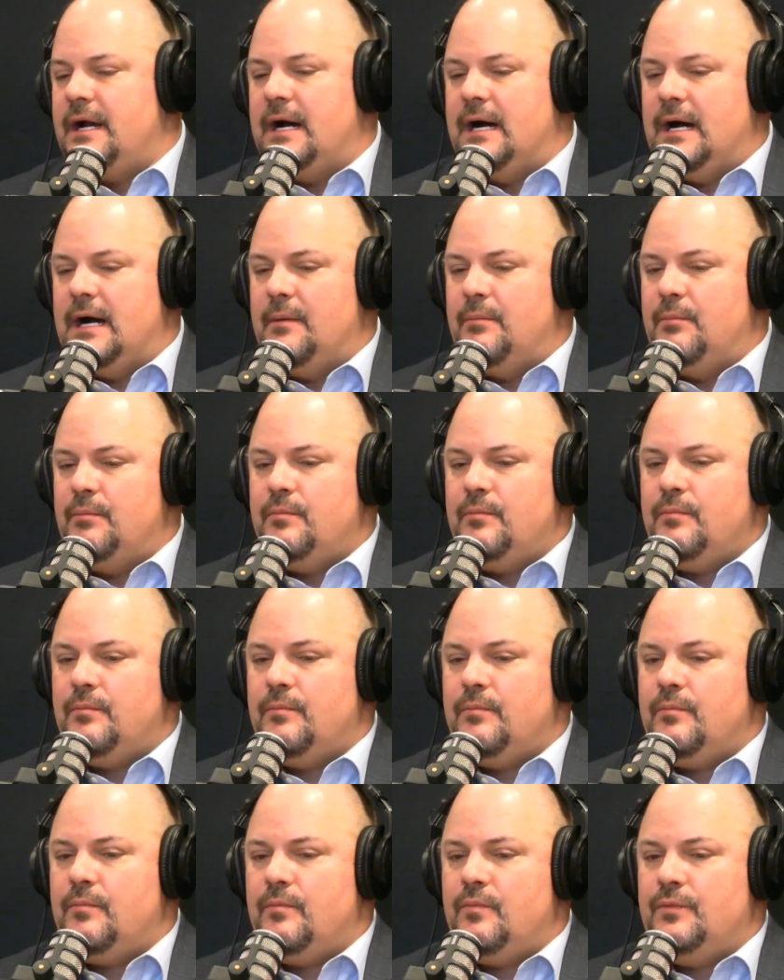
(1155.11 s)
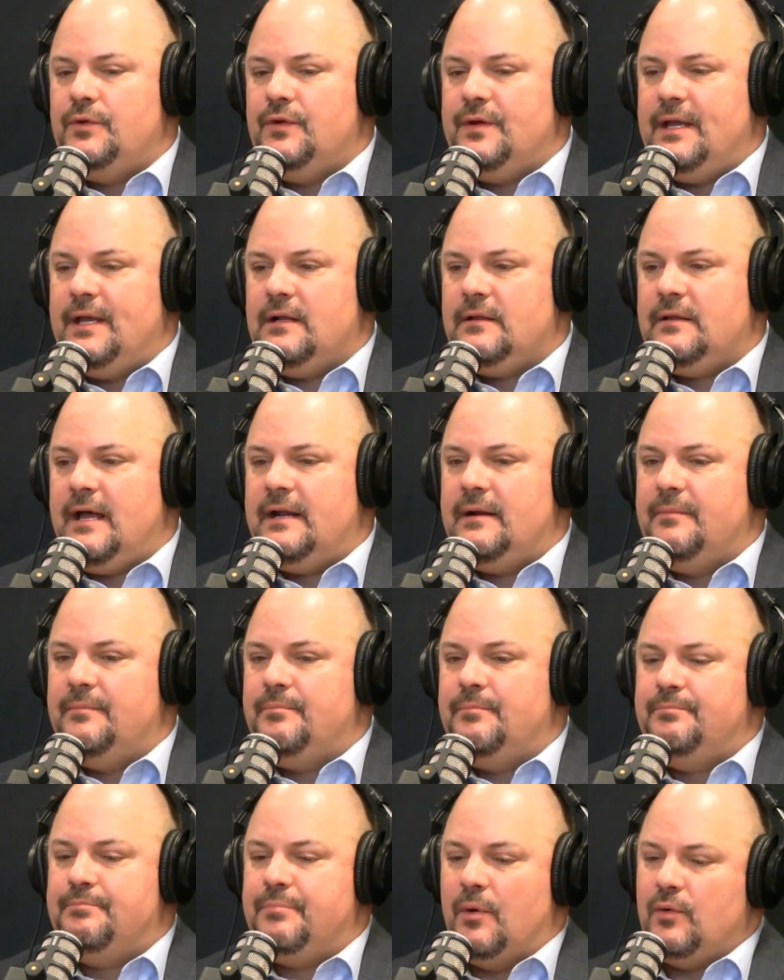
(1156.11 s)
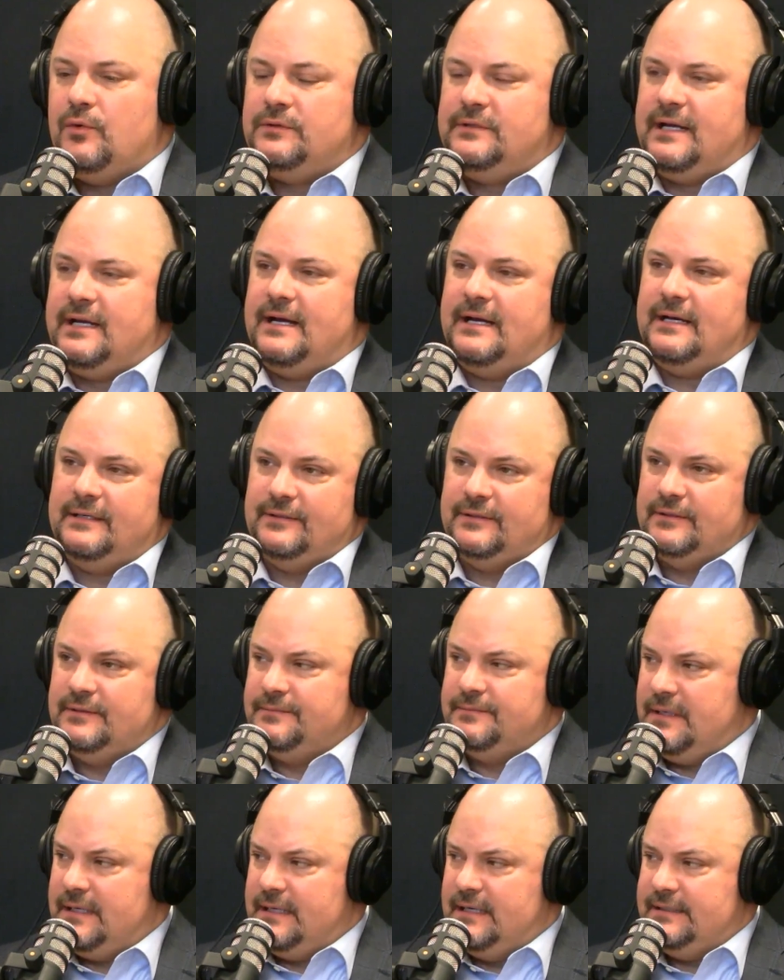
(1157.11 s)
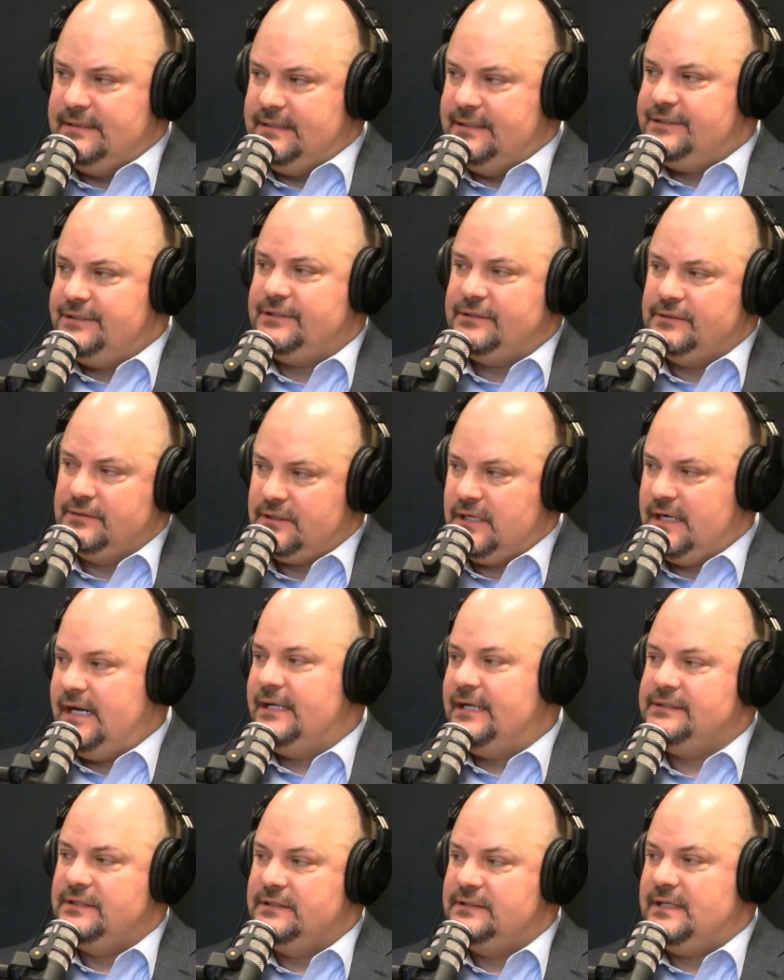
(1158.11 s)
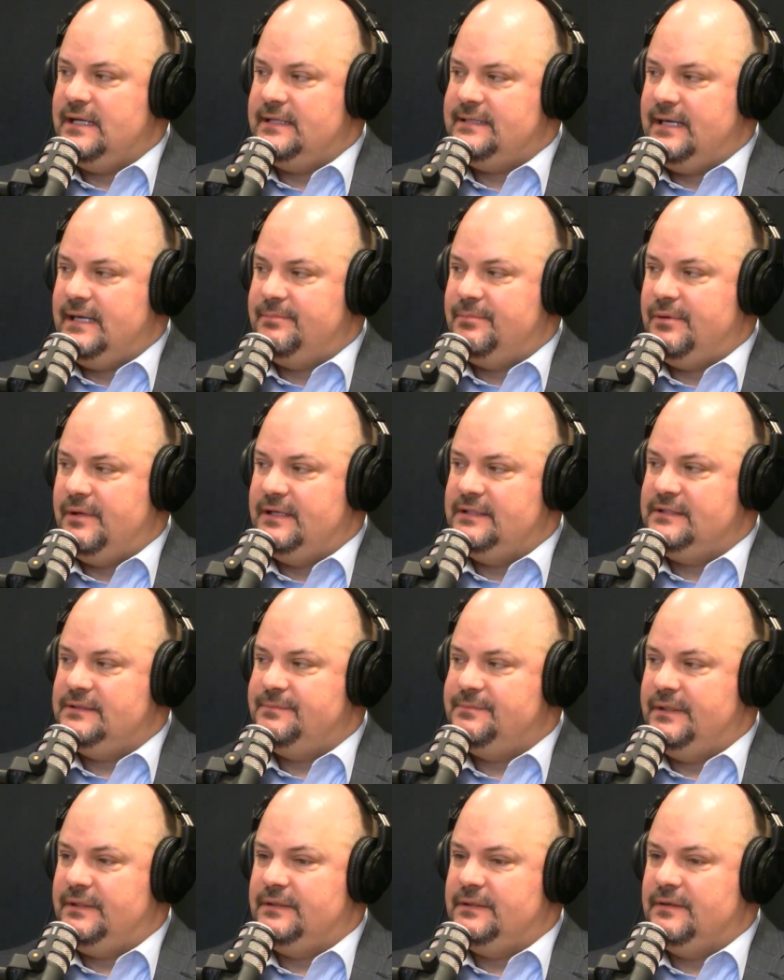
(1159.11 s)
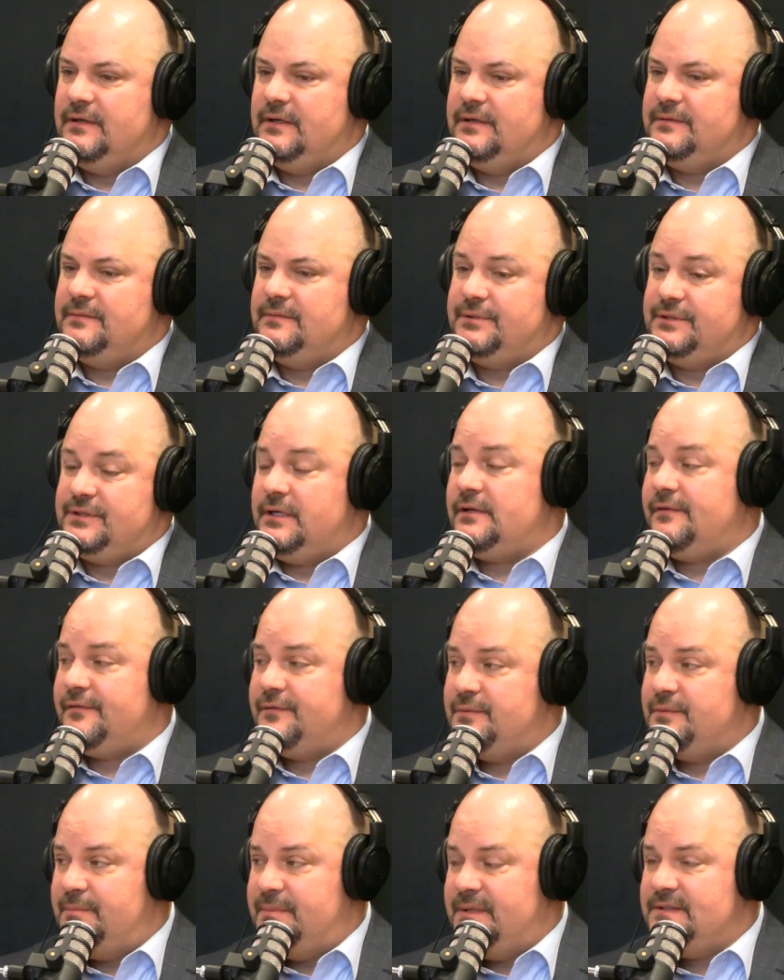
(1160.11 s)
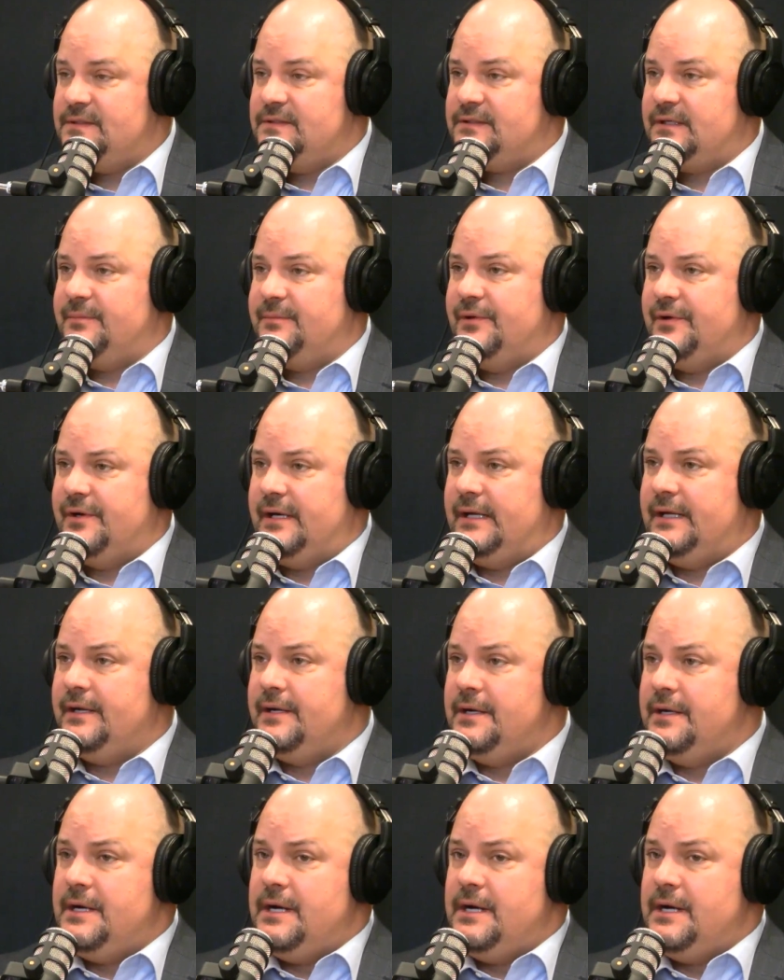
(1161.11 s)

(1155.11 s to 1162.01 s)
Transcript: you get a lot of bolt-on or additional connections that take place, particularly from the business community.